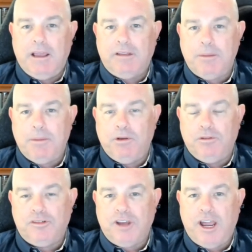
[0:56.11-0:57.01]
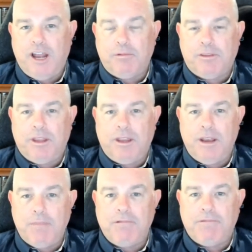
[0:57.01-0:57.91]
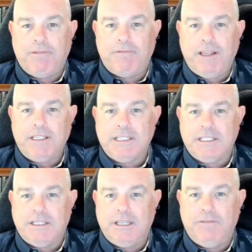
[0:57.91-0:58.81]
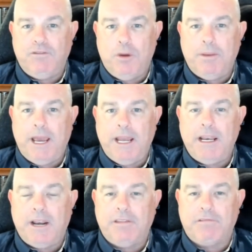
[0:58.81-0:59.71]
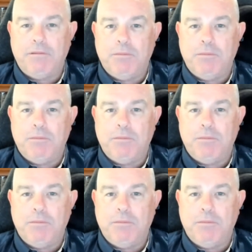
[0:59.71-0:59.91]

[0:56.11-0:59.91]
someone who's charged with a number of offences that they've nominated under the criminal